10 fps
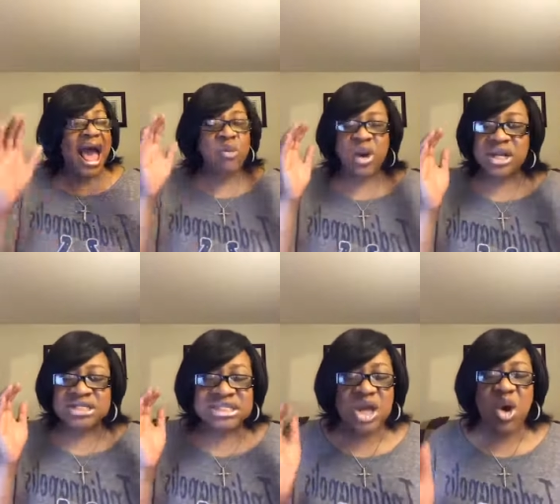I want
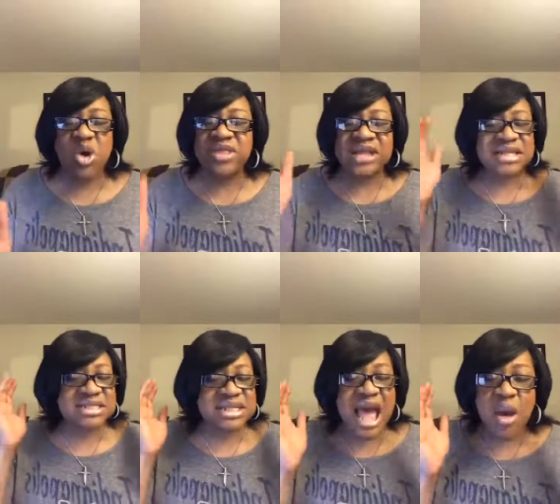a soul that
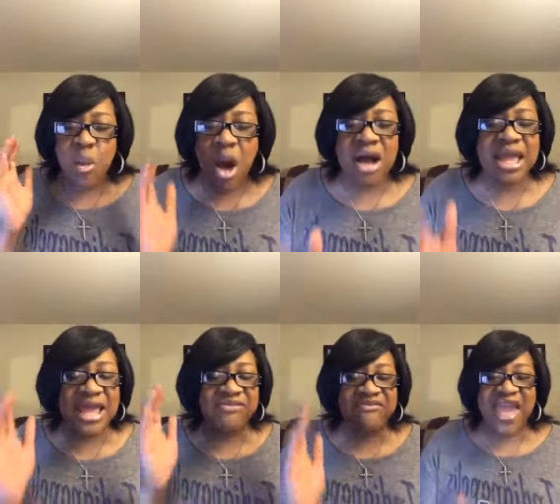does not walk
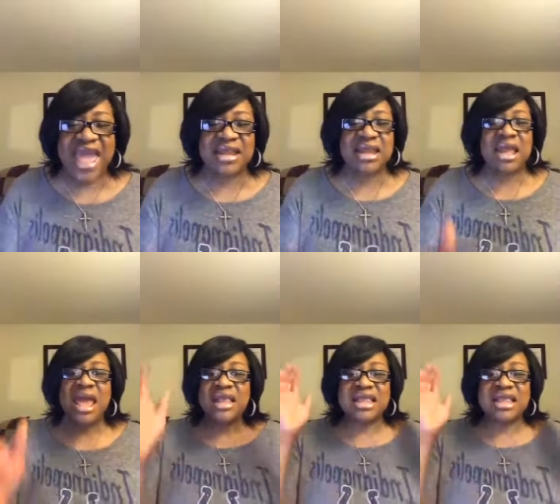in vanity,